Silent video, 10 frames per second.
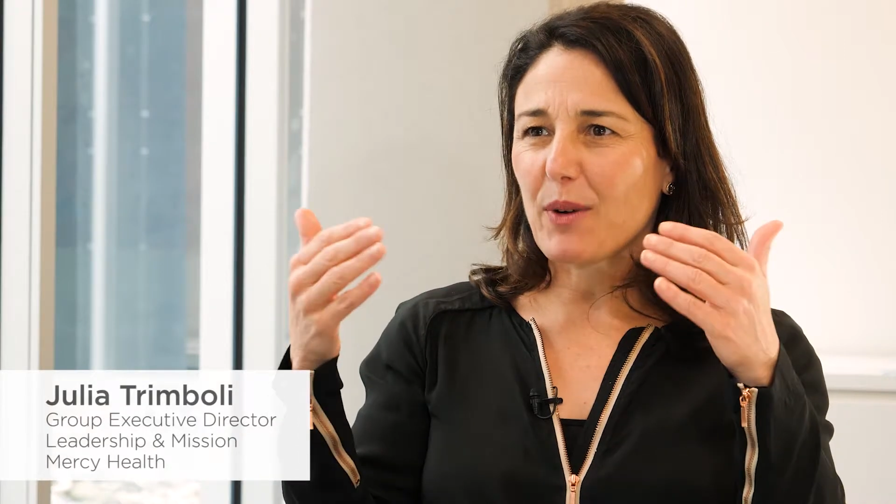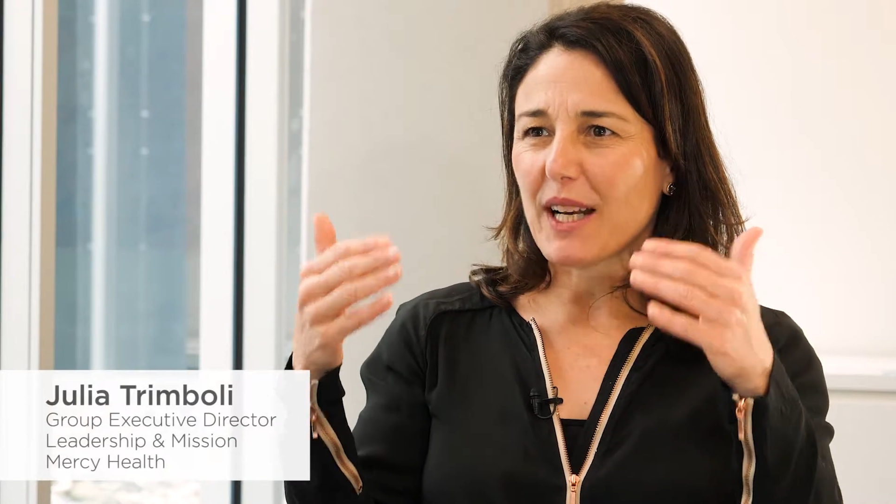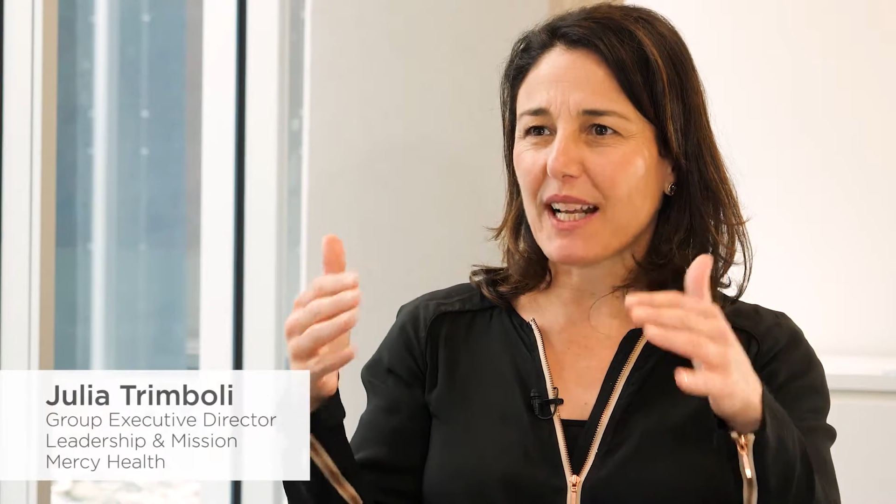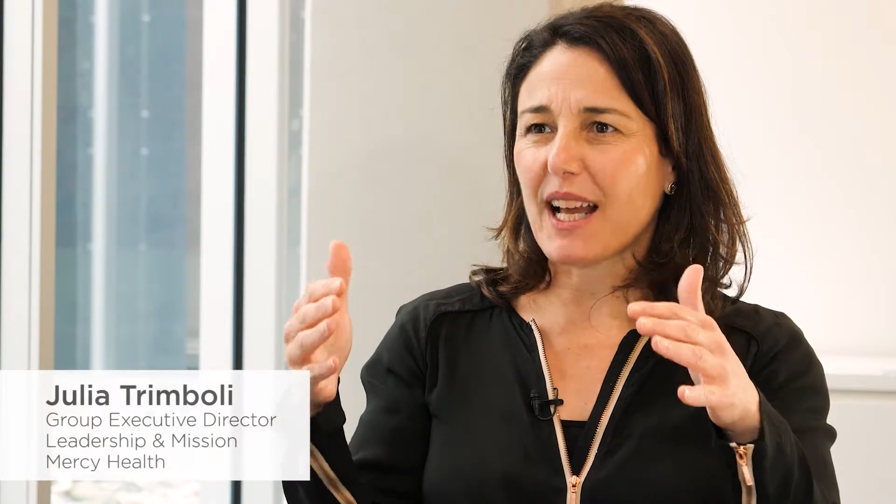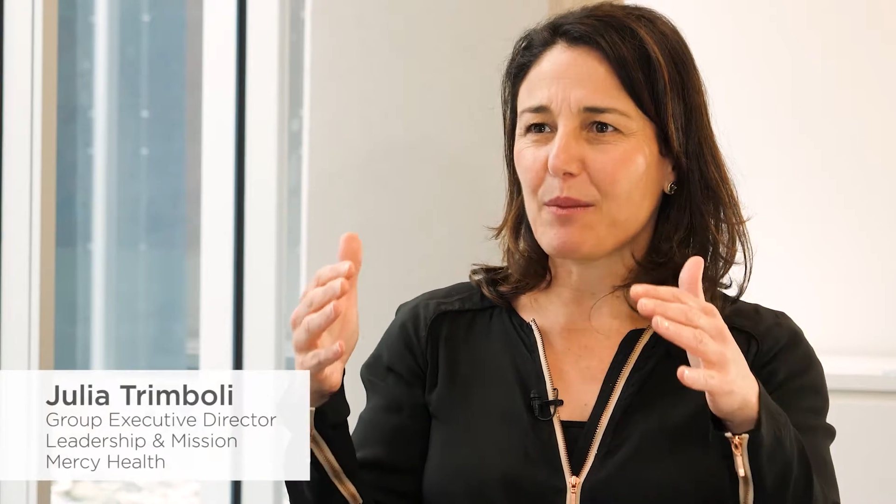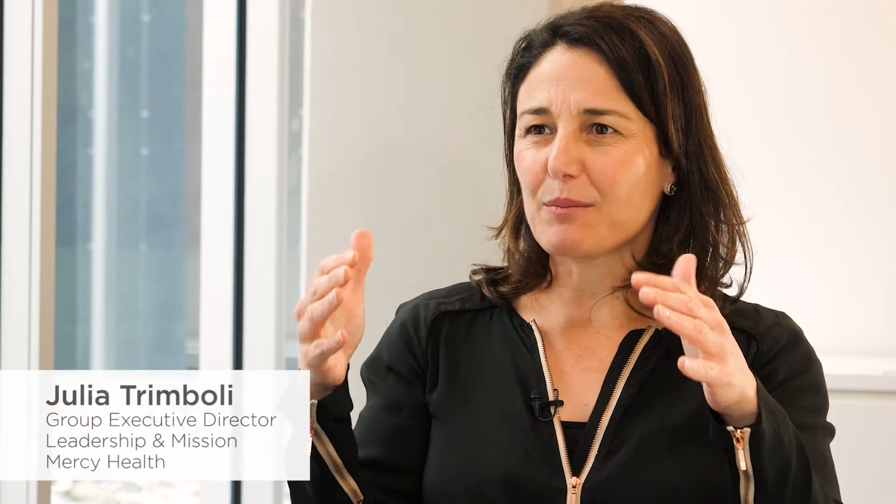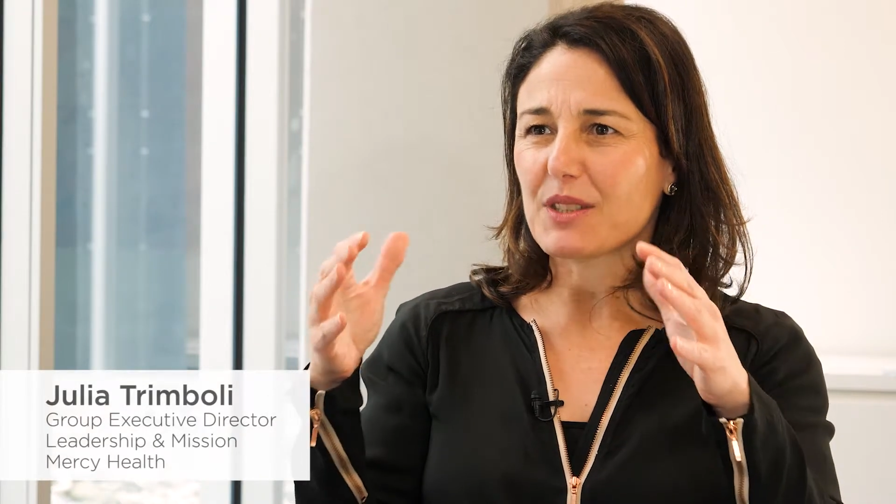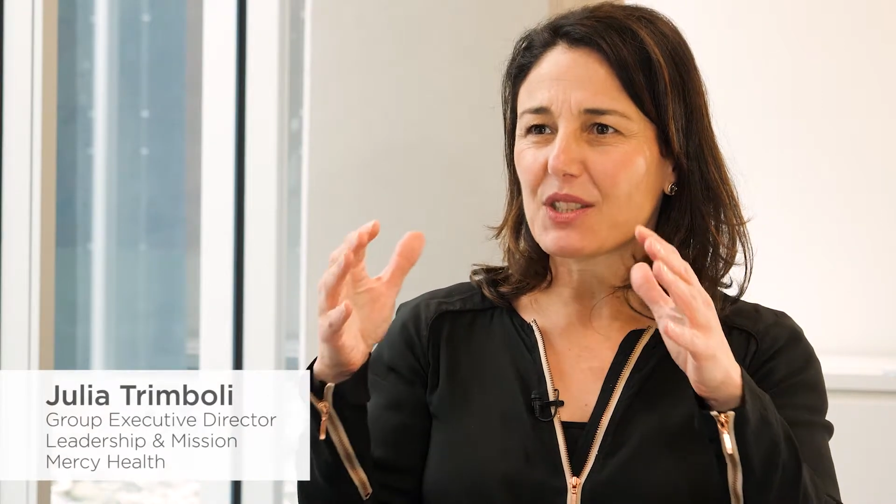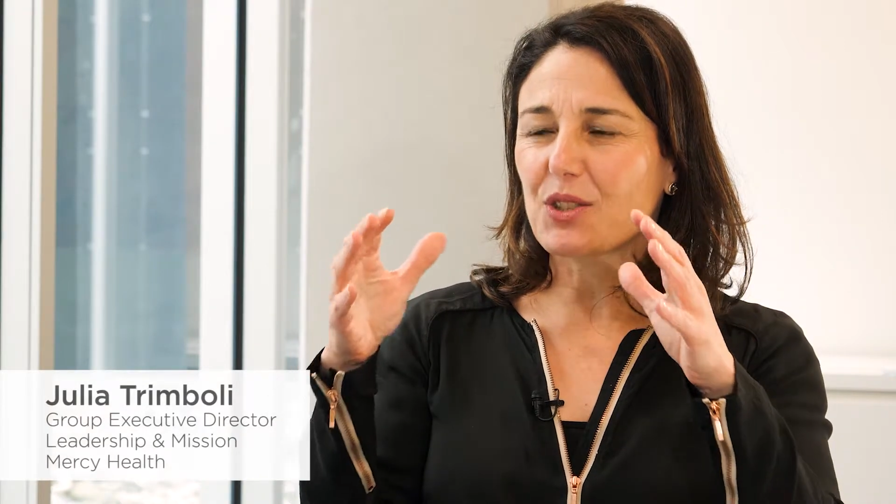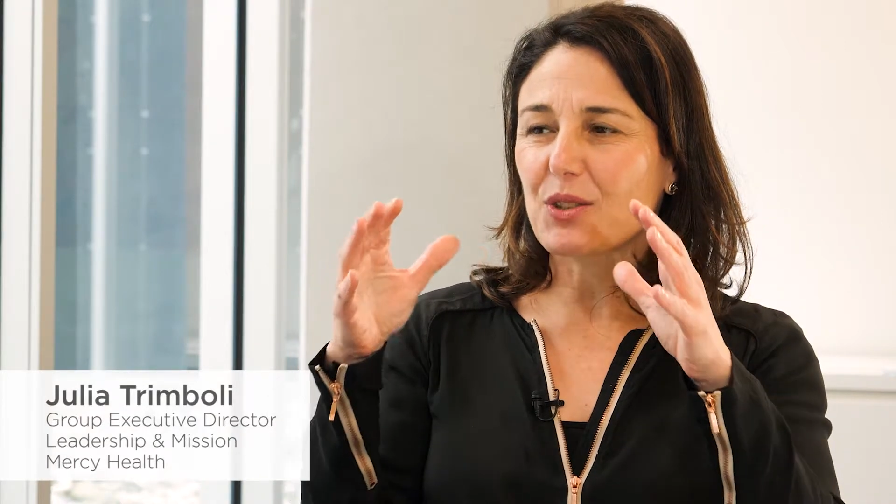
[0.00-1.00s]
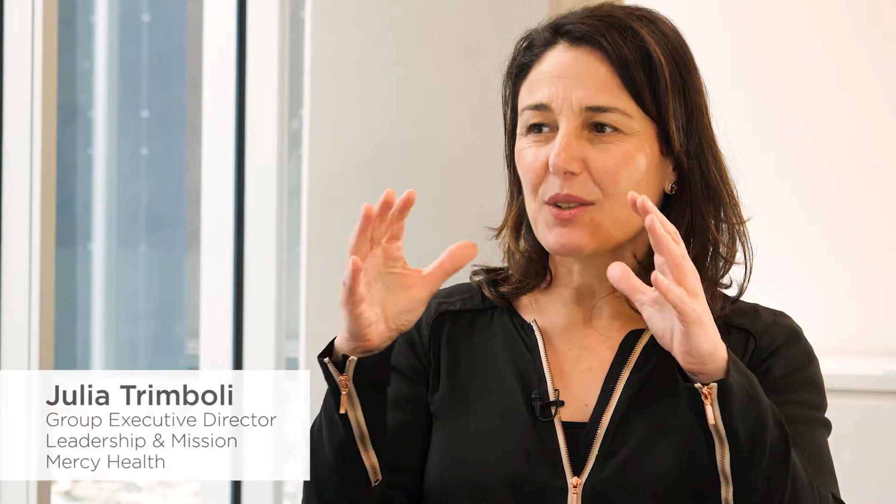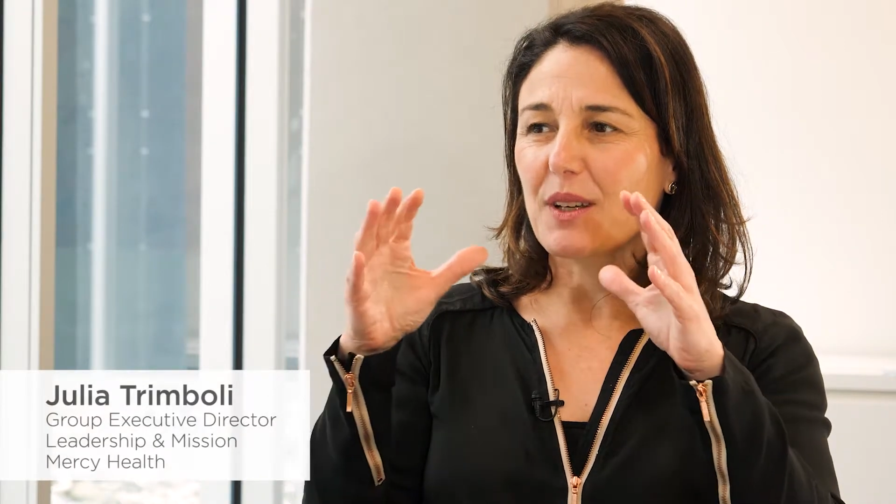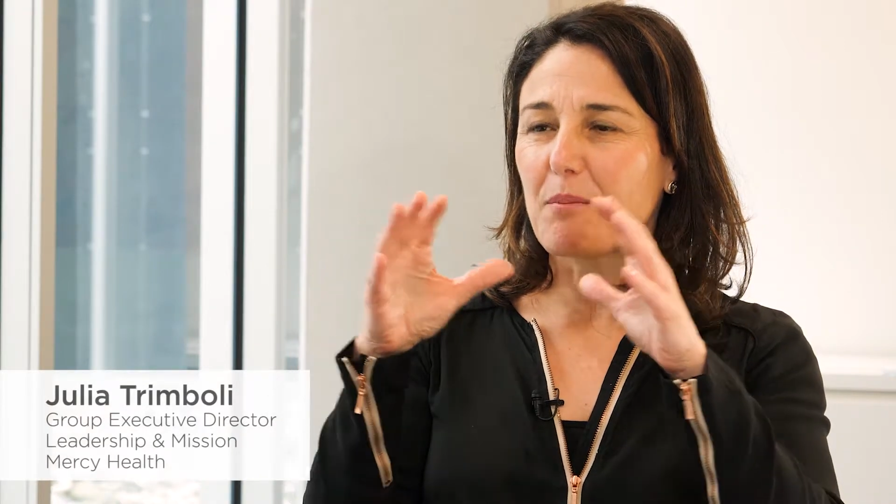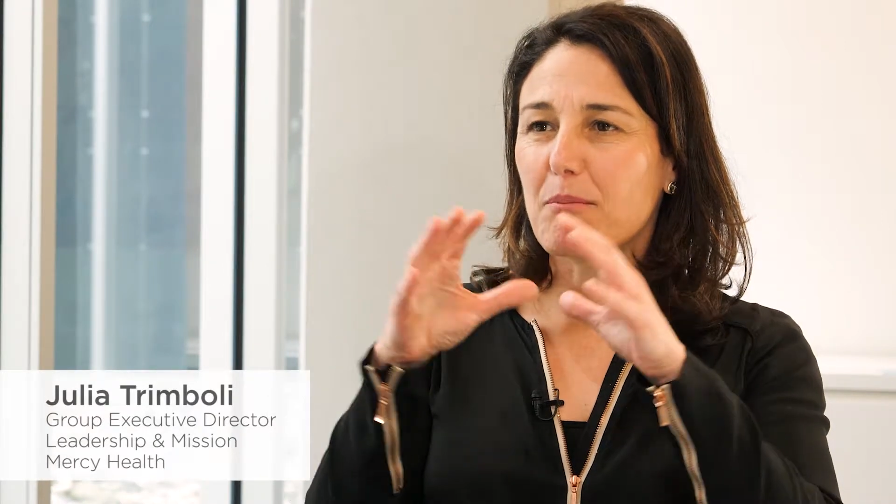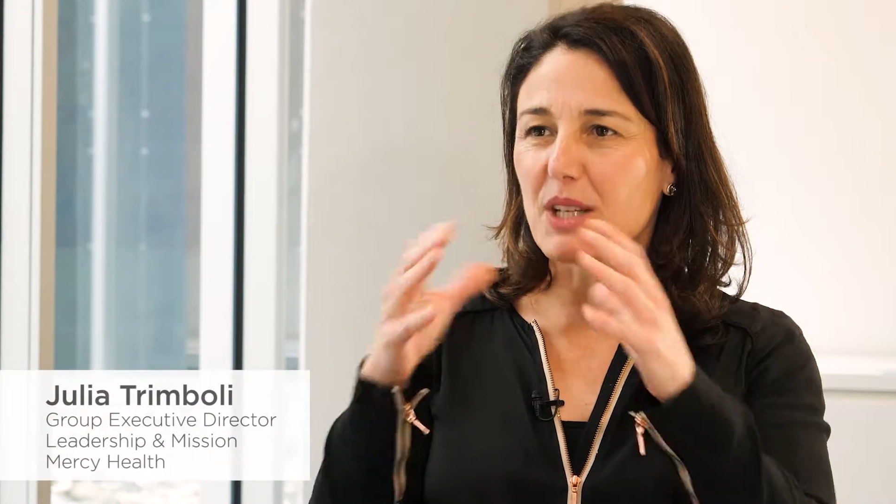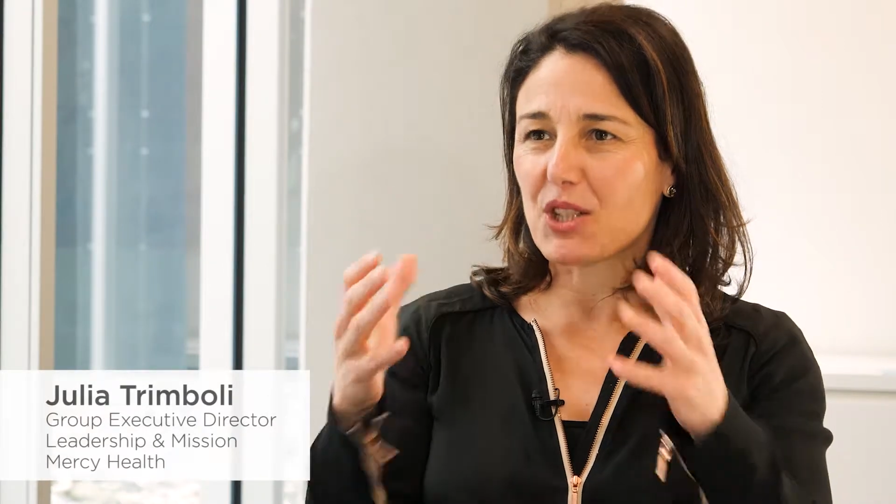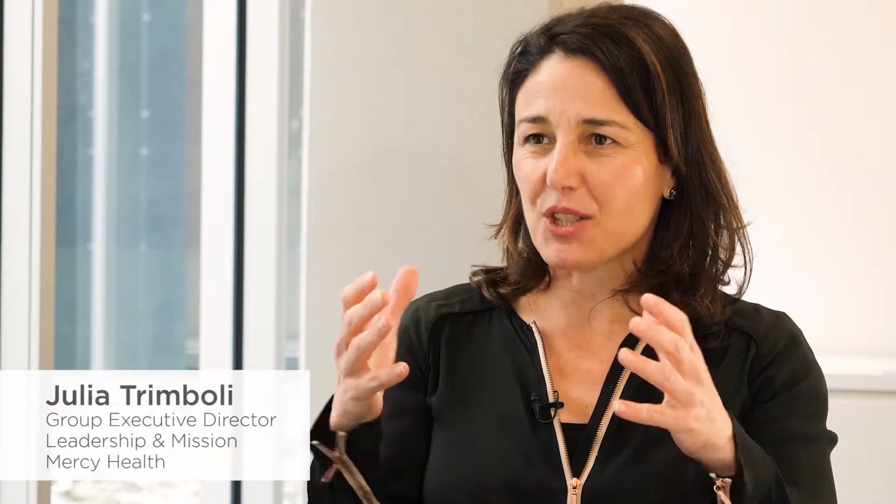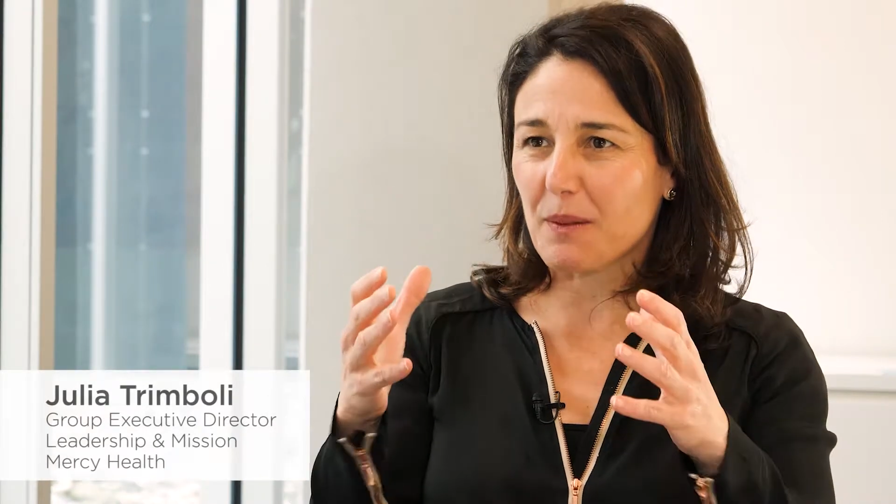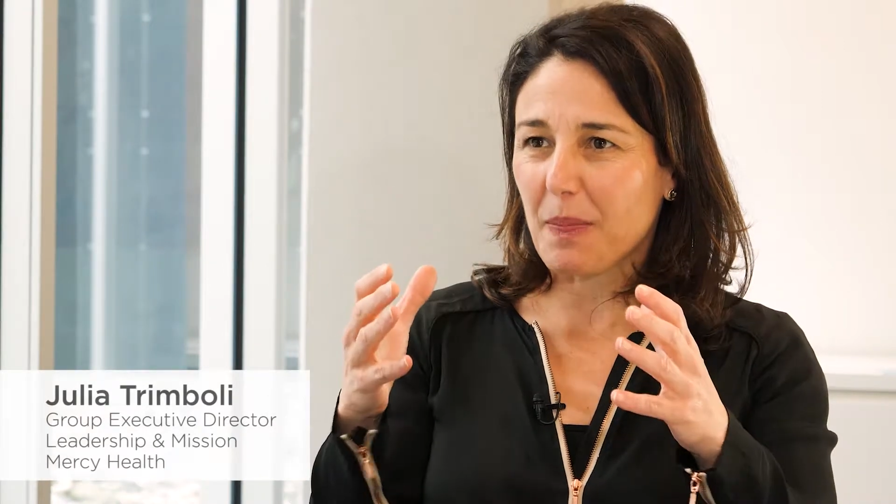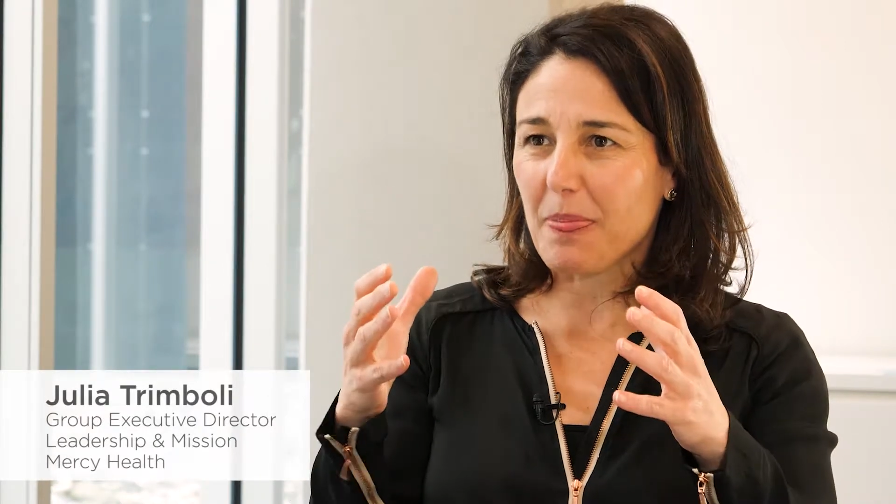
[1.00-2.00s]
when it comes to
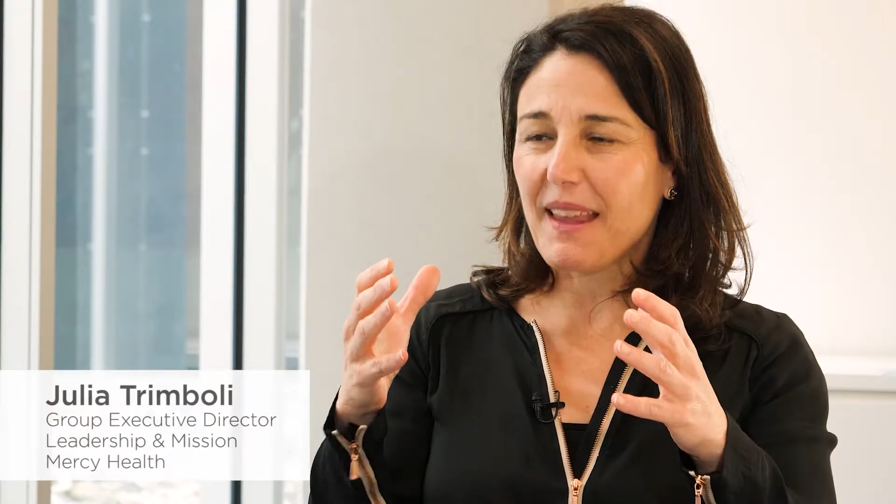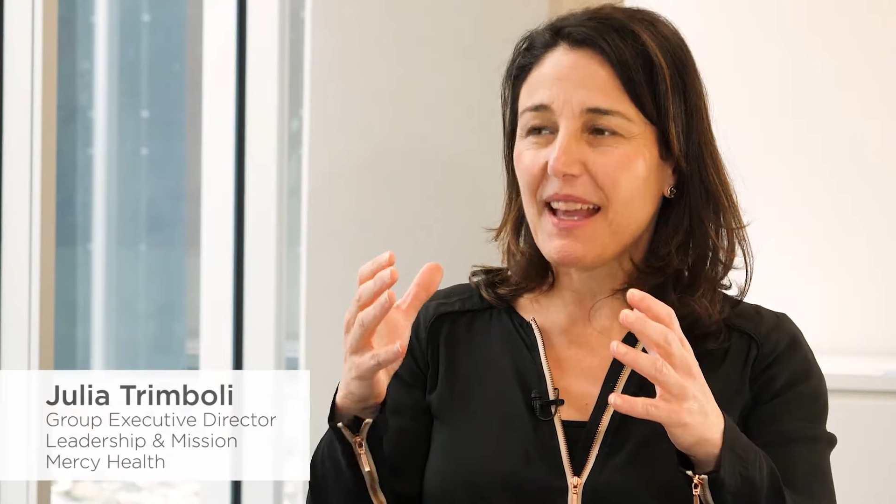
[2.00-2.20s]
mission.